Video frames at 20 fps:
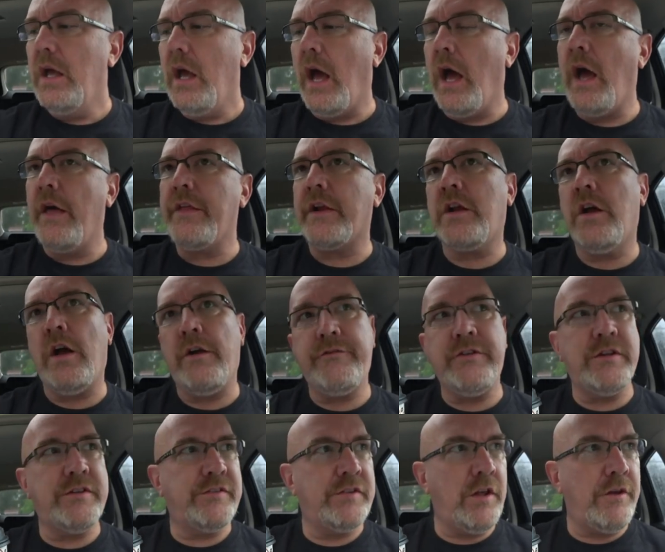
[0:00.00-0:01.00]
Uh, the
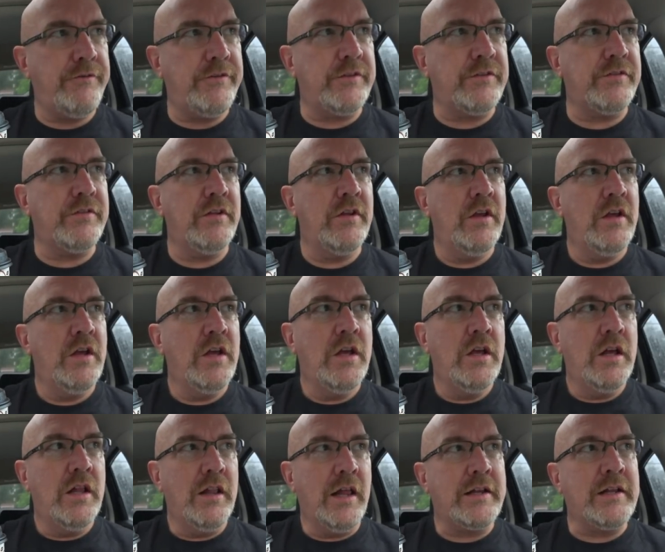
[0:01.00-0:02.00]
coffee itself is
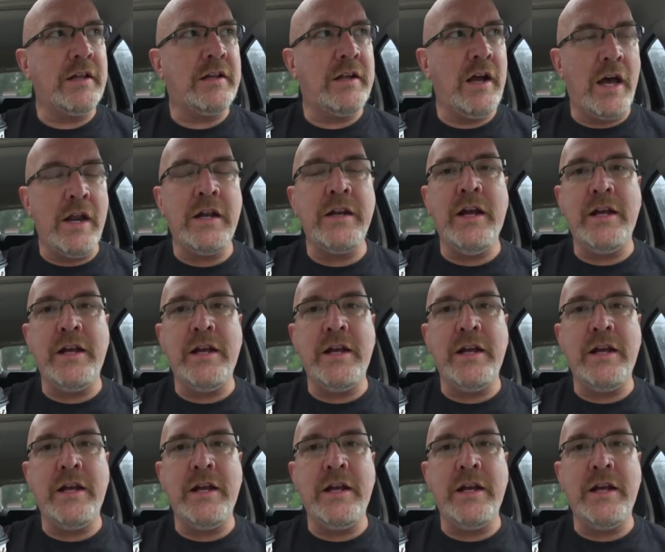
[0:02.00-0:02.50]
like it got a